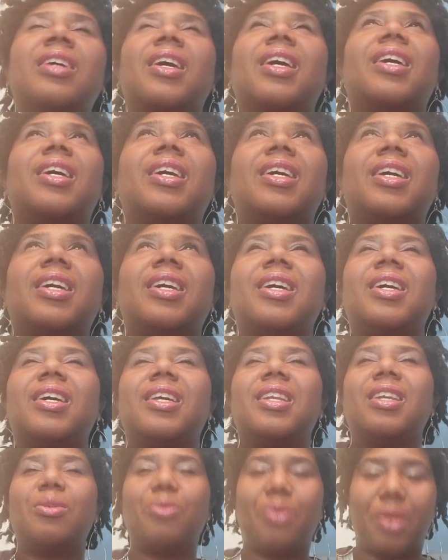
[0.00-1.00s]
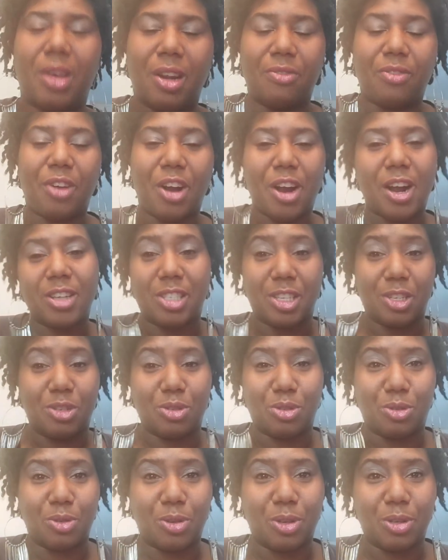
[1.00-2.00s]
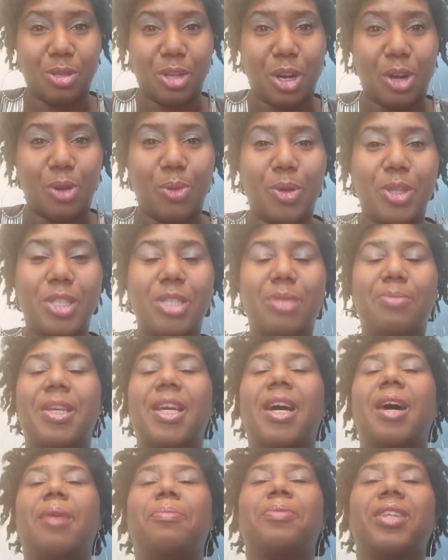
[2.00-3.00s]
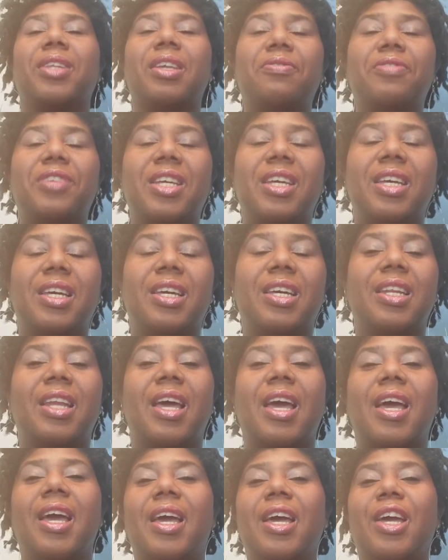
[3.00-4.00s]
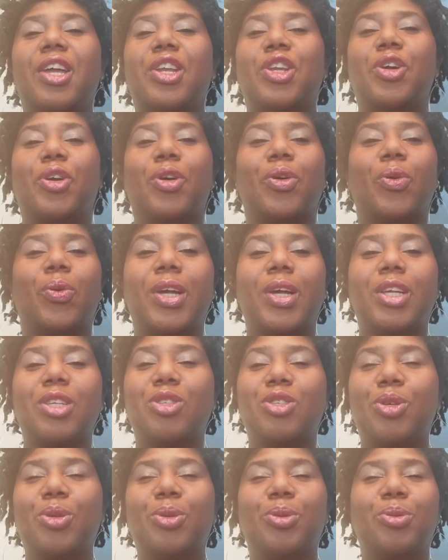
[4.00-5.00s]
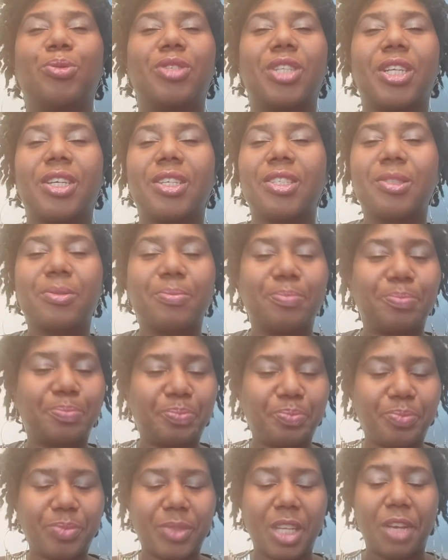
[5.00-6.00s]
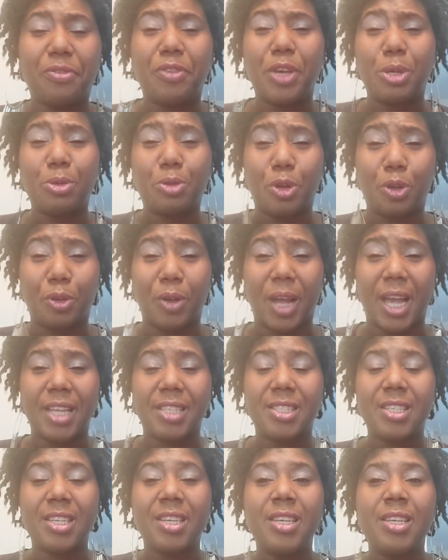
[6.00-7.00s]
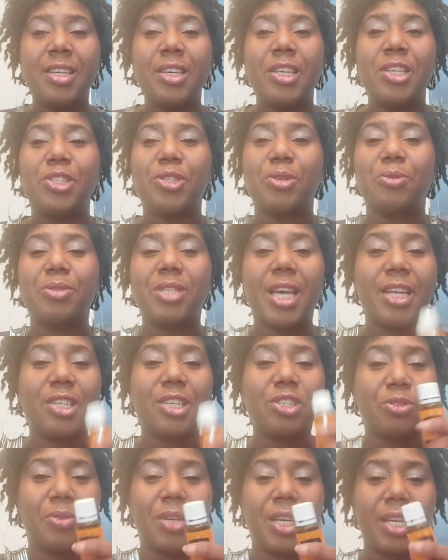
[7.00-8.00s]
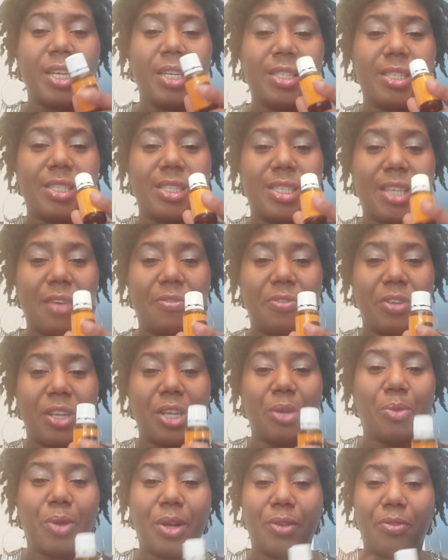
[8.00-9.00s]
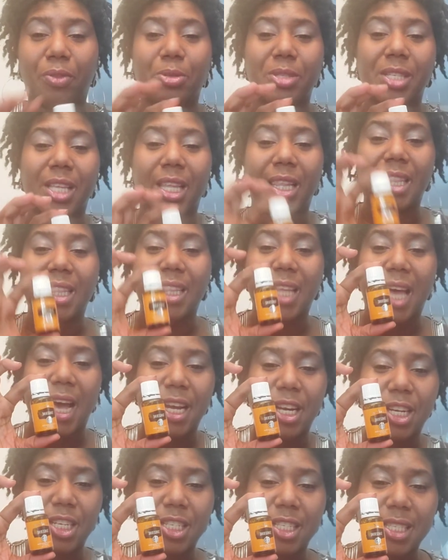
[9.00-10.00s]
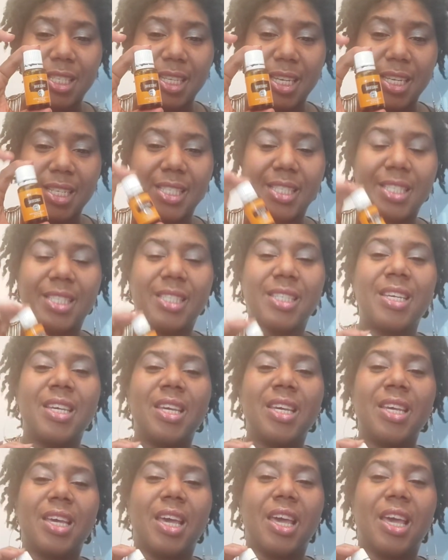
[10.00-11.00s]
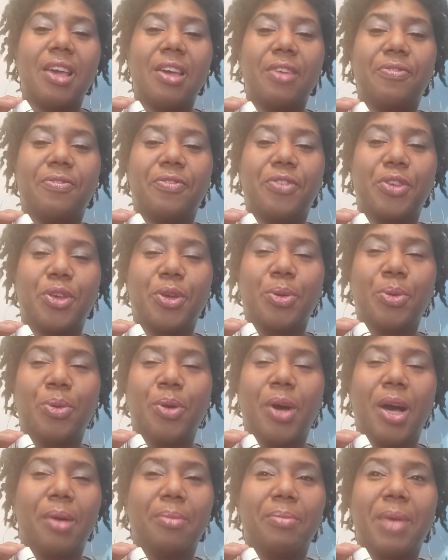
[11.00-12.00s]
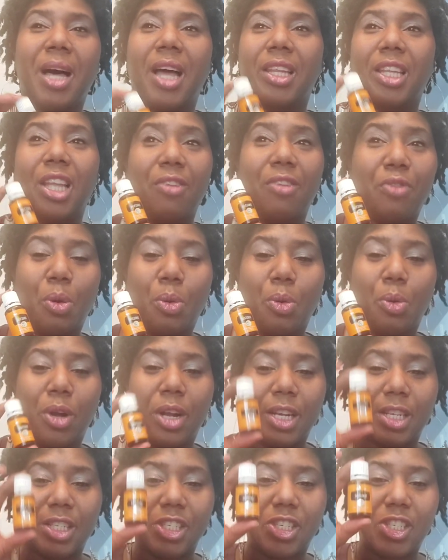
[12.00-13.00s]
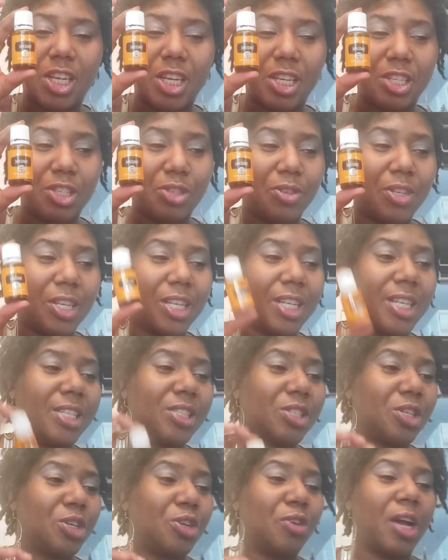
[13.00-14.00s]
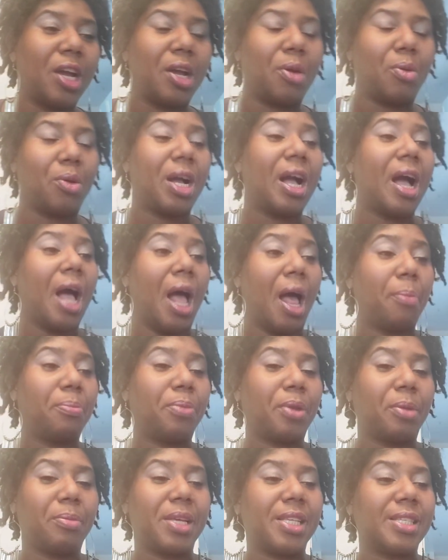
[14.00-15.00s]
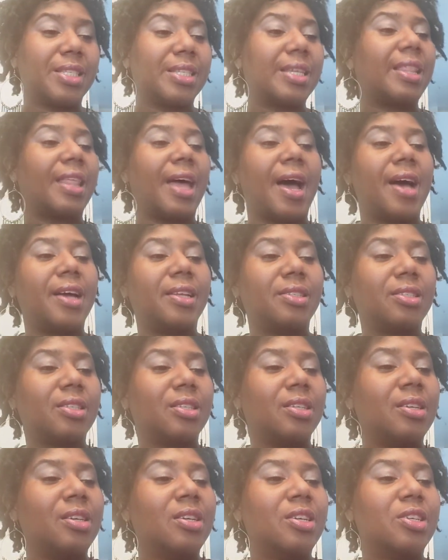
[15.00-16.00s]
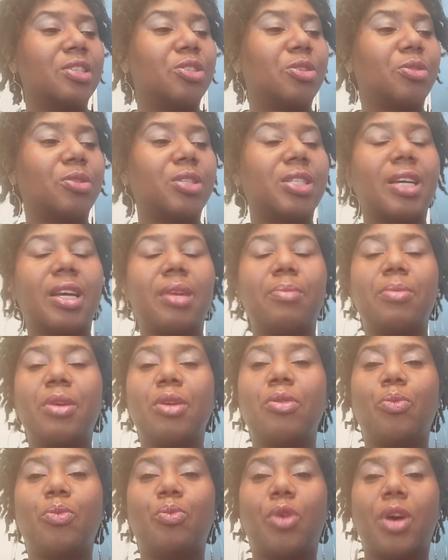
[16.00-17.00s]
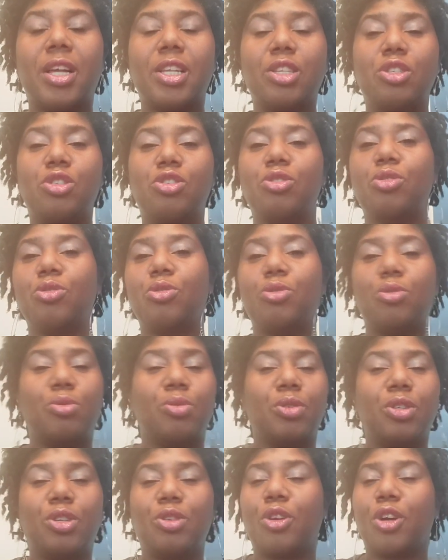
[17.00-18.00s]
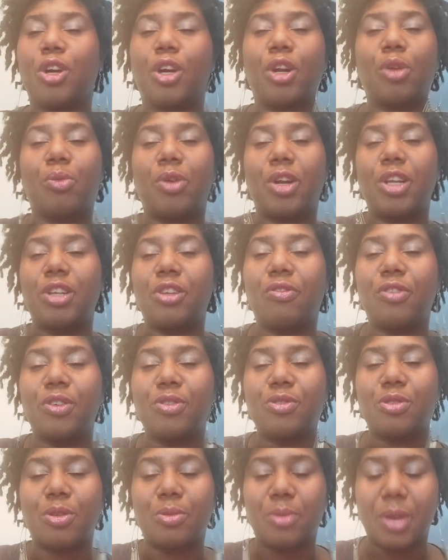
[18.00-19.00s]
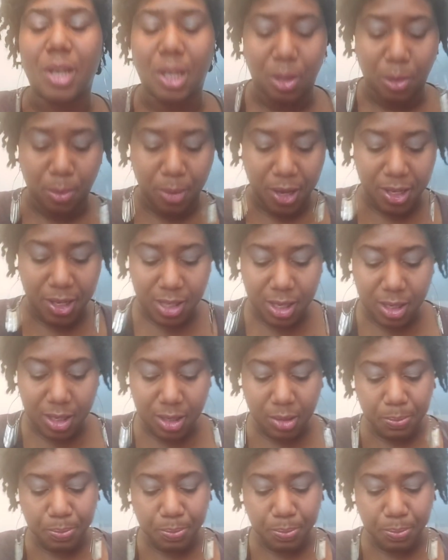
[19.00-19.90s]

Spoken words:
any one of our citrus oils are going to be uplifting and you're going to just feel great. So tangerine is definitely one of those lighter scents. If you love orange, tangerine is a great complement to that. So it's going to be one you're going to want to diffuse on a regular basis